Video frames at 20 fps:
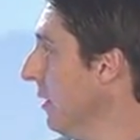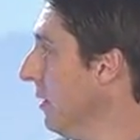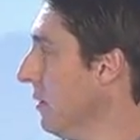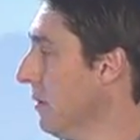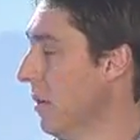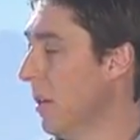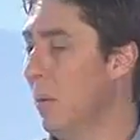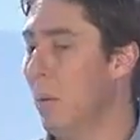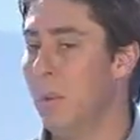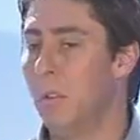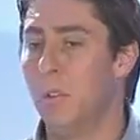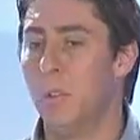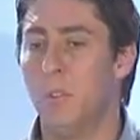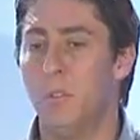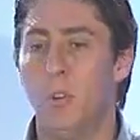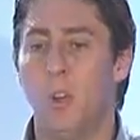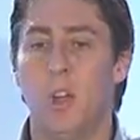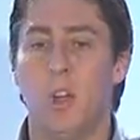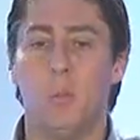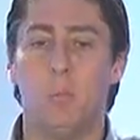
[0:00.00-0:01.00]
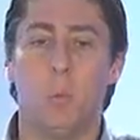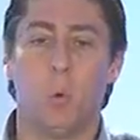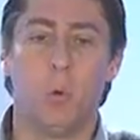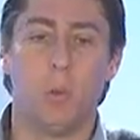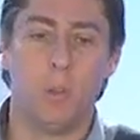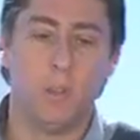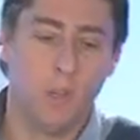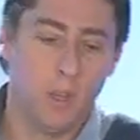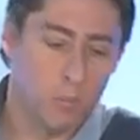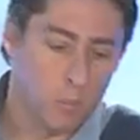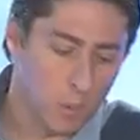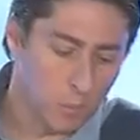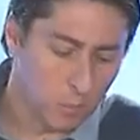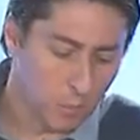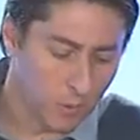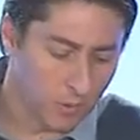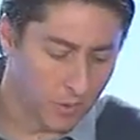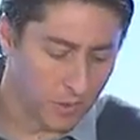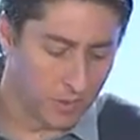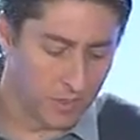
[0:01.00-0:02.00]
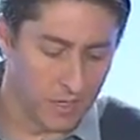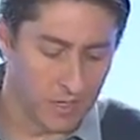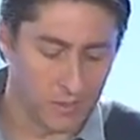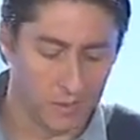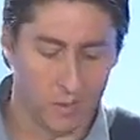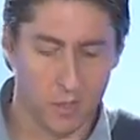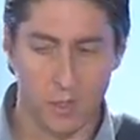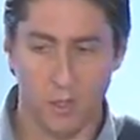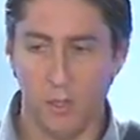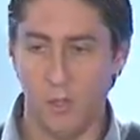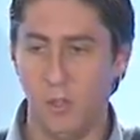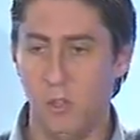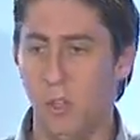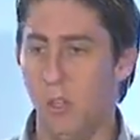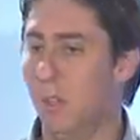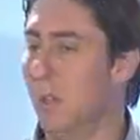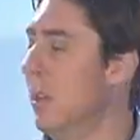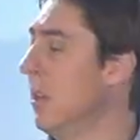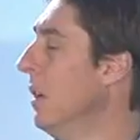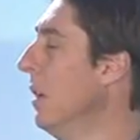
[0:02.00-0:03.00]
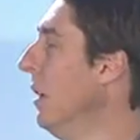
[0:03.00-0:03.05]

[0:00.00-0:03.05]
So I went to the drawing board and come up with a technology